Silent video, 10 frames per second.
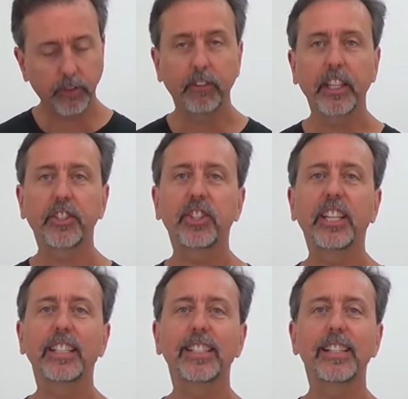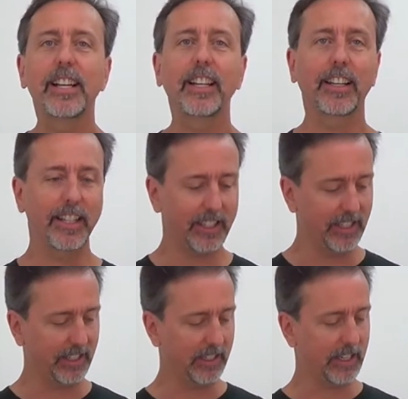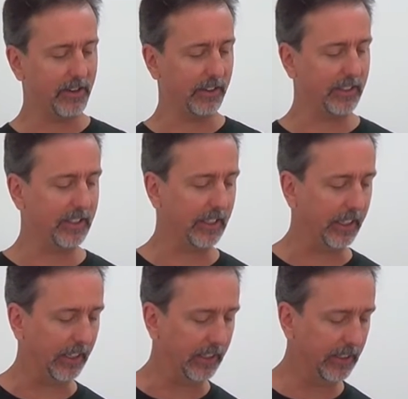VSJ is not liking the carrots today.